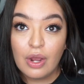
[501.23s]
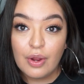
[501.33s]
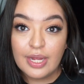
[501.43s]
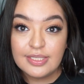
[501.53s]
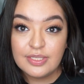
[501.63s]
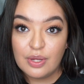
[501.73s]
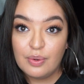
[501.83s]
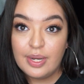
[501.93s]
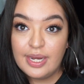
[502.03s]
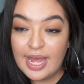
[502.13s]
All right,
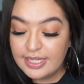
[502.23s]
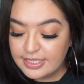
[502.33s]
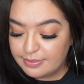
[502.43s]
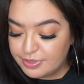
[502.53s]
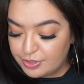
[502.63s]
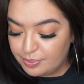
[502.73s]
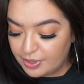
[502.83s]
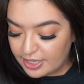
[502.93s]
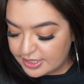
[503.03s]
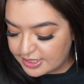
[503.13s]
so next I'm super
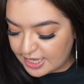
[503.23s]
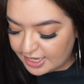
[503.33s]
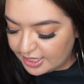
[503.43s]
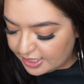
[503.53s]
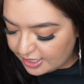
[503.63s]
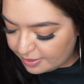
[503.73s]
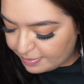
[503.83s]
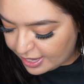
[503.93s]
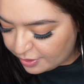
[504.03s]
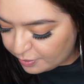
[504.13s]
excited
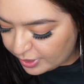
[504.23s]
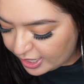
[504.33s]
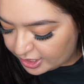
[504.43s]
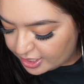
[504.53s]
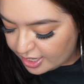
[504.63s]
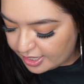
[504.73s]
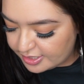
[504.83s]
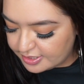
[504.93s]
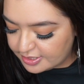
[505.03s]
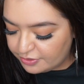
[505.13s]
about what I got
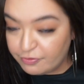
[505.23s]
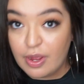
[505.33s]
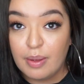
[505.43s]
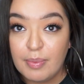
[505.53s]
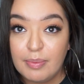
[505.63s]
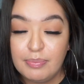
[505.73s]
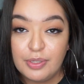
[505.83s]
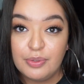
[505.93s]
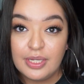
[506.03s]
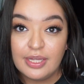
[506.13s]
from
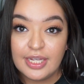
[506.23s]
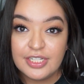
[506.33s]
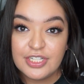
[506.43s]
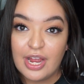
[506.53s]
Beautylish.